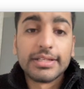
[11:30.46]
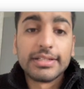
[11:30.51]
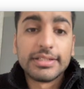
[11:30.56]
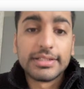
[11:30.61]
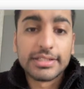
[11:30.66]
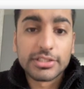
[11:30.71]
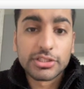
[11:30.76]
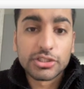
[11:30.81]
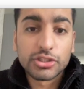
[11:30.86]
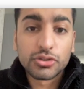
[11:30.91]

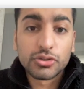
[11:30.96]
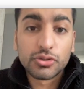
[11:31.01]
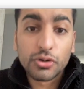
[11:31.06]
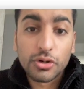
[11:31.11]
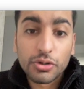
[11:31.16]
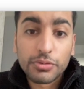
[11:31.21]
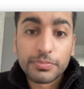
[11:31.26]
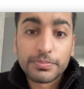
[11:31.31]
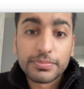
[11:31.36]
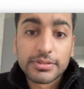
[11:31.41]

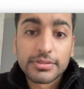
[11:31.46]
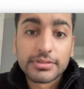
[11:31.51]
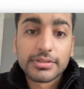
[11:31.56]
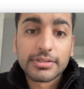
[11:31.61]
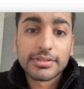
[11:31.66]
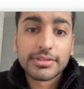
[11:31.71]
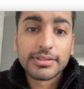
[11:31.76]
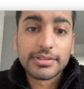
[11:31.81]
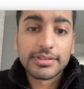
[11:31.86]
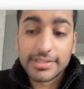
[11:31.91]
disturbs
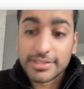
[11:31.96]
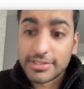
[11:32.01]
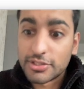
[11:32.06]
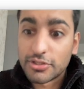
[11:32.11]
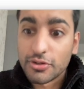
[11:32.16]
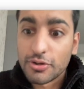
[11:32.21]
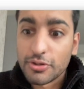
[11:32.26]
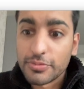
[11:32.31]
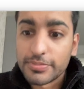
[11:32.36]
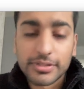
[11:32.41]
I
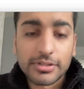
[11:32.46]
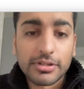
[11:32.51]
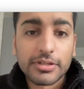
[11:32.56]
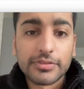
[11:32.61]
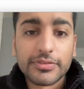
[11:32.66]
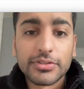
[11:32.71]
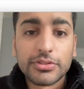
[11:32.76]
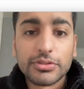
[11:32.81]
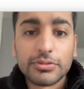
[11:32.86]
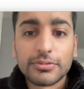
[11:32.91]
can't
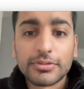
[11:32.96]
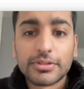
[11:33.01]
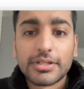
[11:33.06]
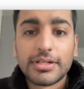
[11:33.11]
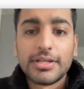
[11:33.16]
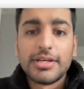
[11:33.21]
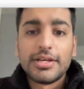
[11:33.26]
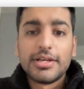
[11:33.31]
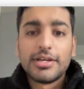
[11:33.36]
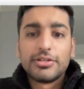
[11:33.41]
even talk,
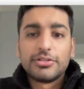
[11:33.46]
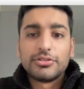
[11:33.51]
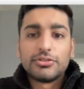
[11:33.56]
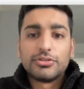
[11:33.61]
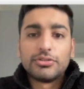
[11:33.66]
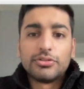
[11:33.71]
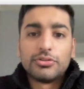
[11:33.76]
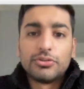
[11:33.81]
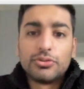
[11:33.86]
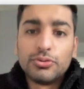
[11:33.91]

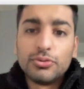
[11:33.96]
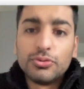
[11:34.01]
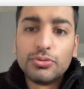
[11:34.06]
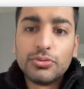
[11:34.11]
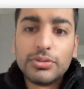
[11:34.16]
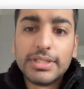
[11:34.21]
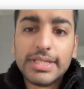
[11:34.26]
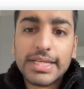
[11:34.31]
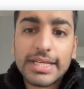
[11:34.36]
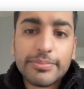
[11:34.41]
to
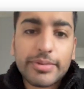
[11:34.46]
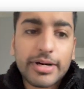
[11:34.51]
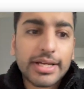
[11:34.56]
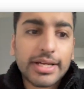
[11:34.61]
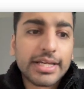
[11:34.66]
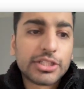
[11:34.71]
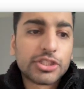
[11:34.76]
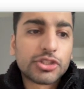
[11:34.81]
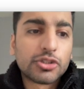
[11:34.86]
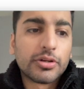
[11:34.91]
nearby
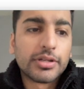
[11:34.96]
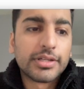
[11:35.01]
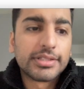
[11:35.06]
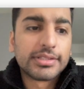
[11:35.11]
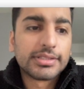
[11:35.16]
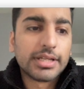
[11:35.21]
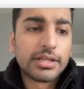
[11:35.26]
electronics.